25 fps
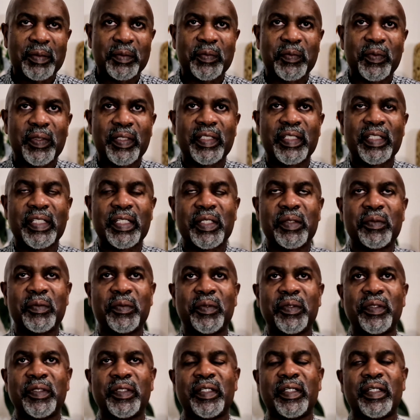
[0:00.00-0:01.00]
when he
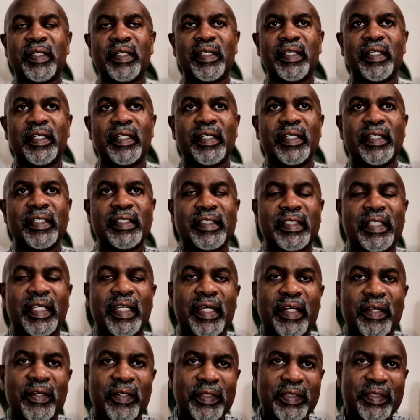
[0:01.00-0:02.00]
would
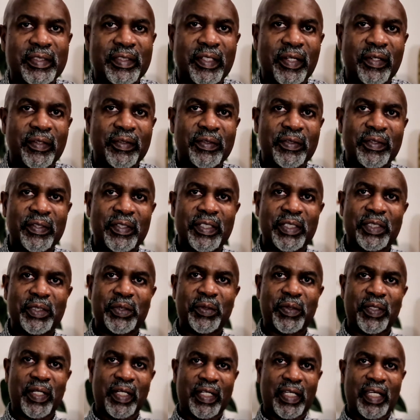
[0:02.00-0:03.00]
take us down to the
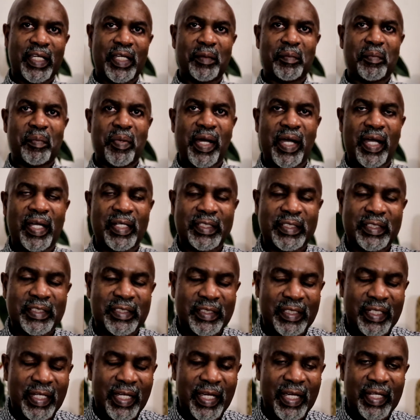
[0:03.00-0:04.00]
sugarcane
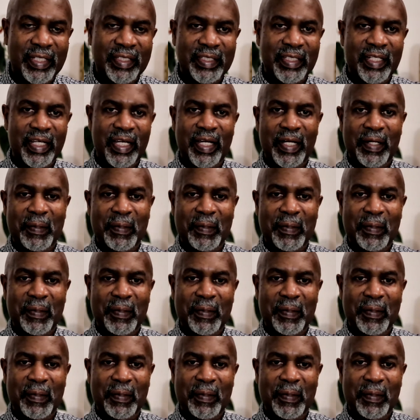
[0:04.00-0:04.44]
patch and